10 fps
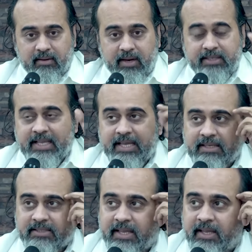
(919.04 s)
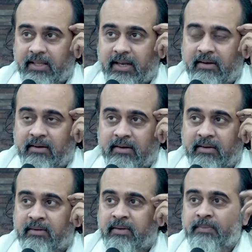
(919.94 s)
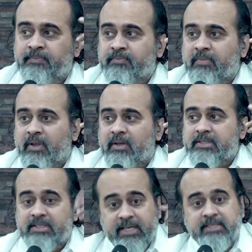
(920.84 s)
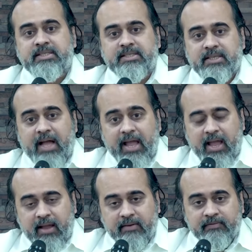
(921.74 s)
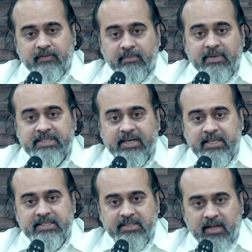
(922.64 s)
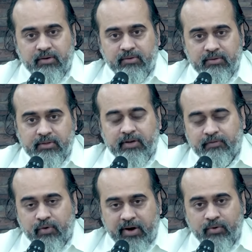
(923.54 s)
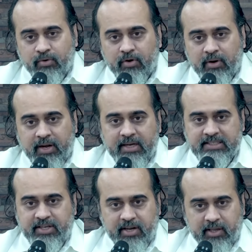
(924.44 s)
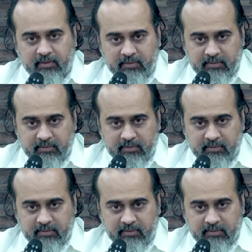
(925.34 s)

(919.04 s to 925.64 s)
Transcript: It's like saying that since I have a Mercedes now, therefore I do not need a steering.